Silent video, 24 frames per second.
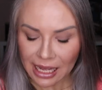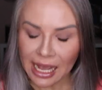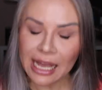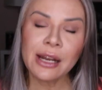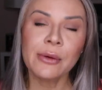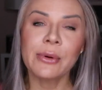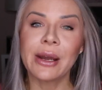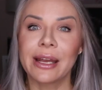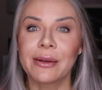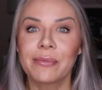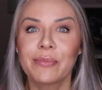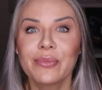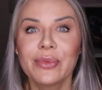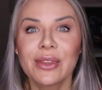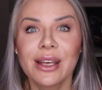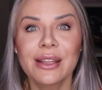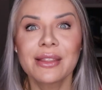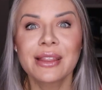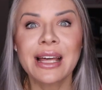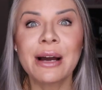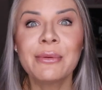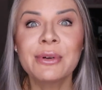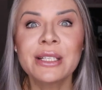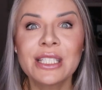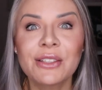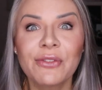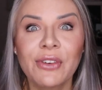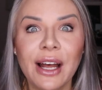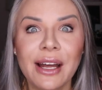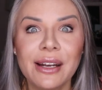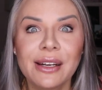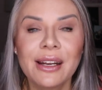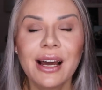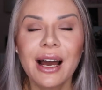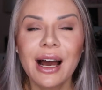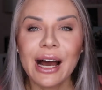anyway, that was
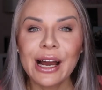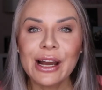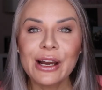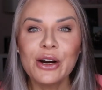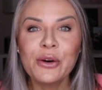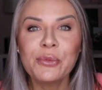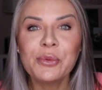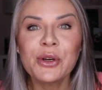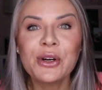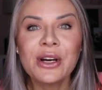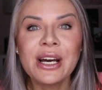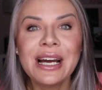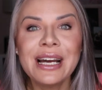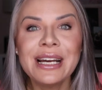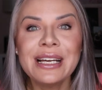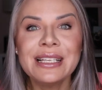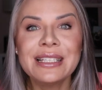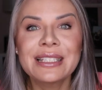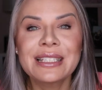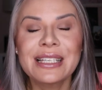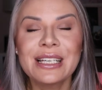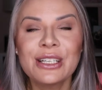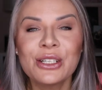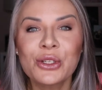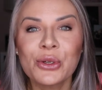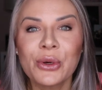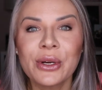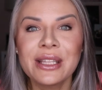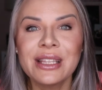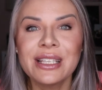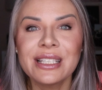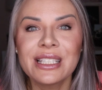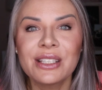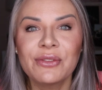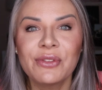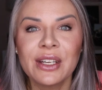fun. I hope you guys enjoyed
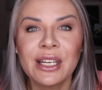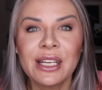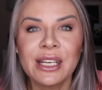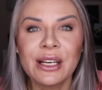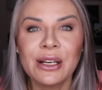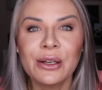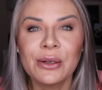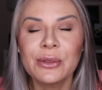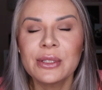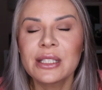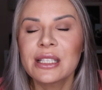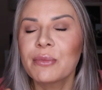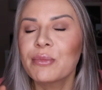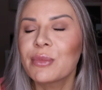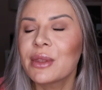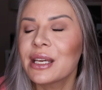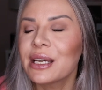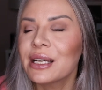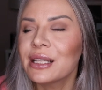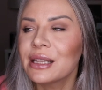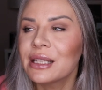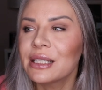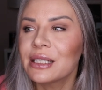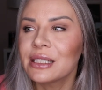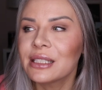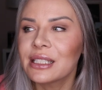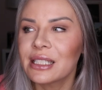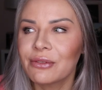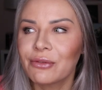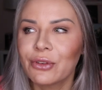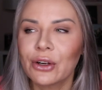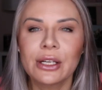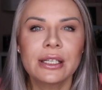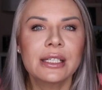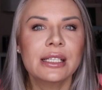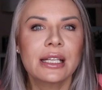this video, something a little
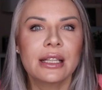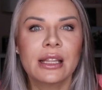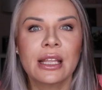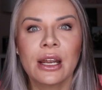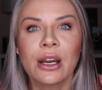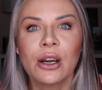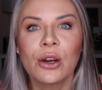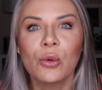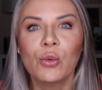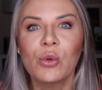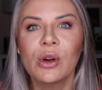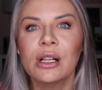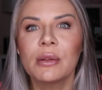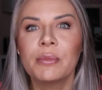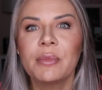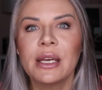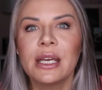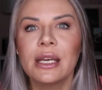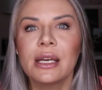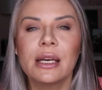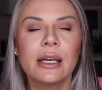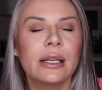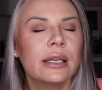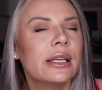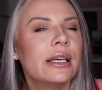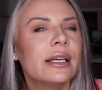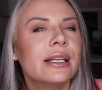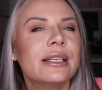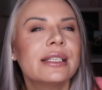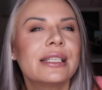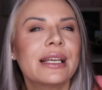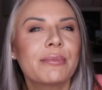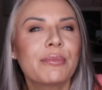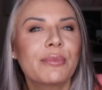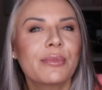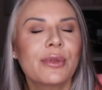different. There will be an
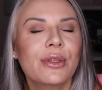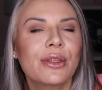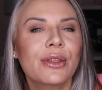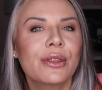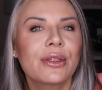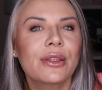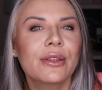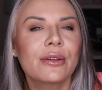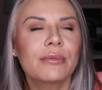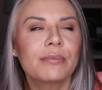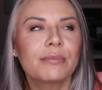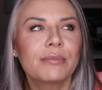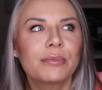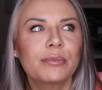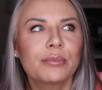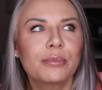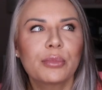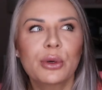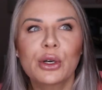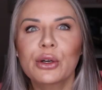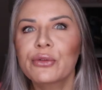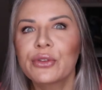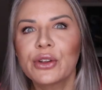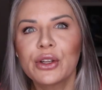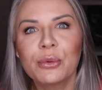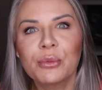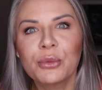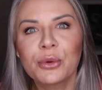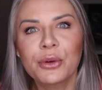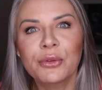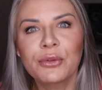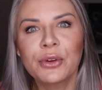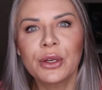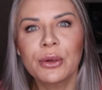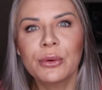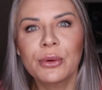in-depth perfume
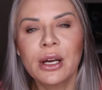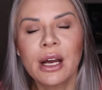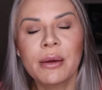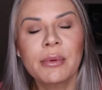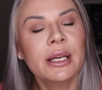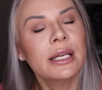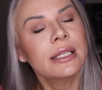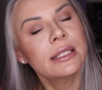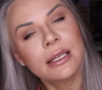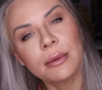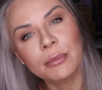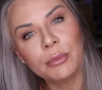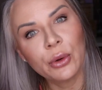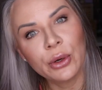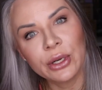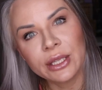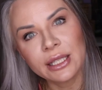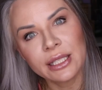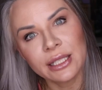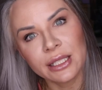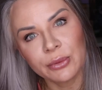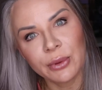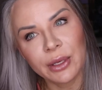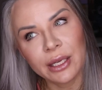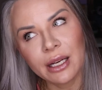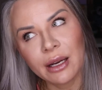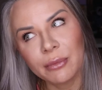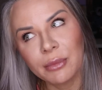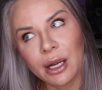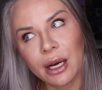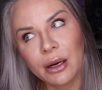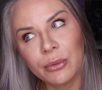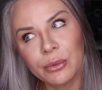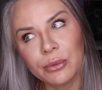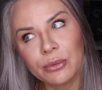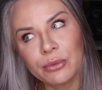review coming at some point this week. I'm
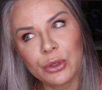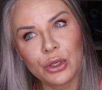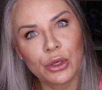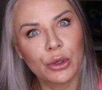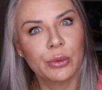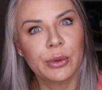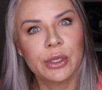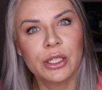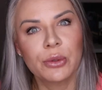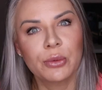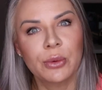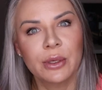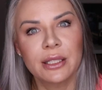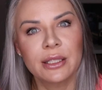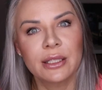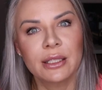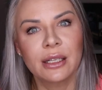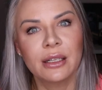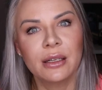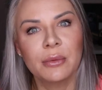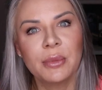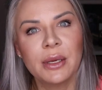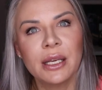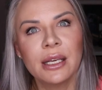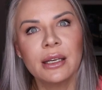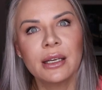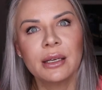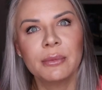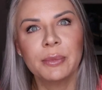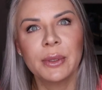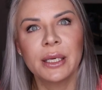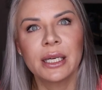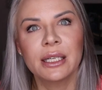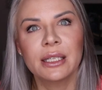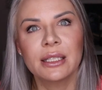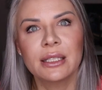not sure which one it's gonna be
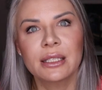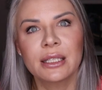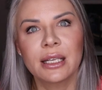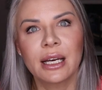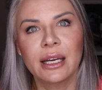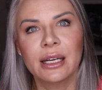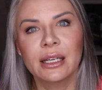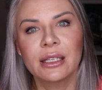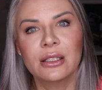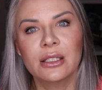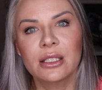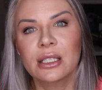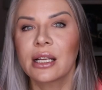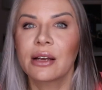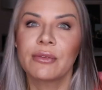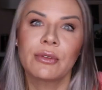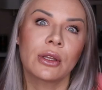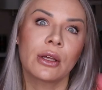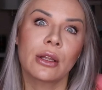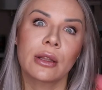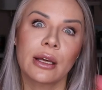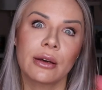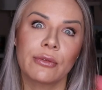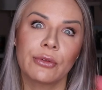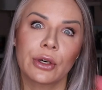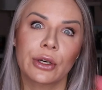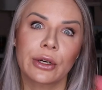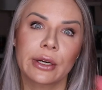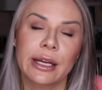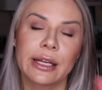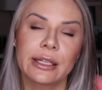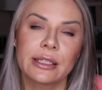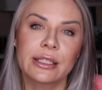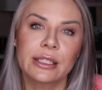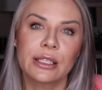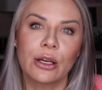because I just haven't thought that far
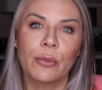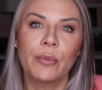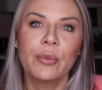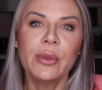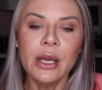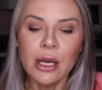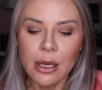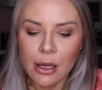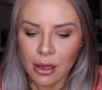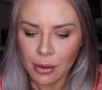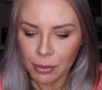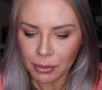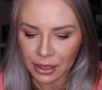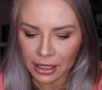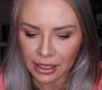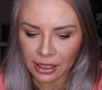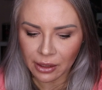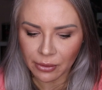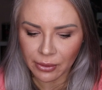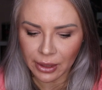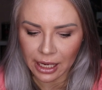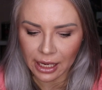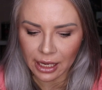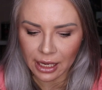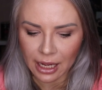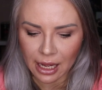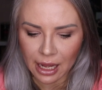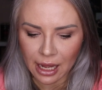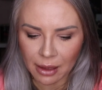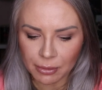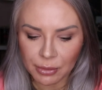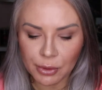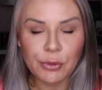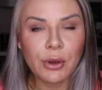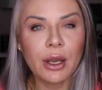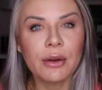ahead. So, but anyway,
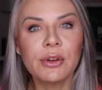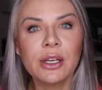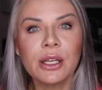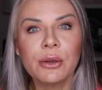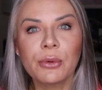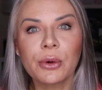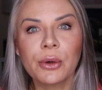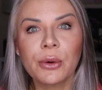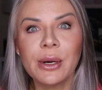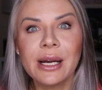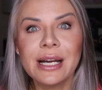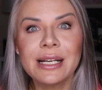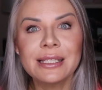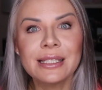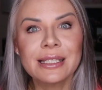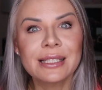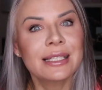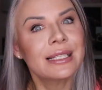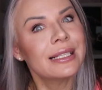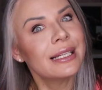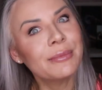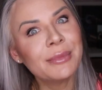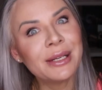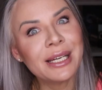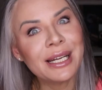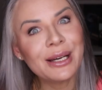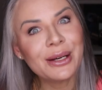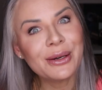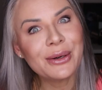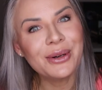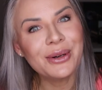um, if you have any requests, let me know.